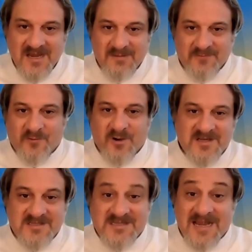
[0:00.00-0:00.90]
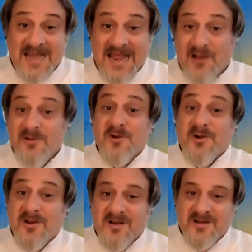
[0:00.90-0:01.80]
before you decide how you're
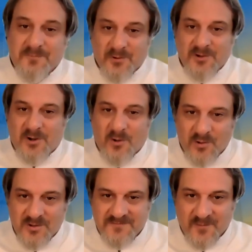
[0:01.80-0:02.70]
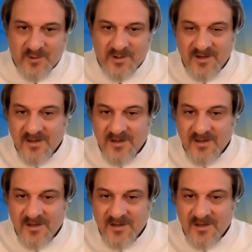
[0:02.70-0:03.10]
going to put your course forward,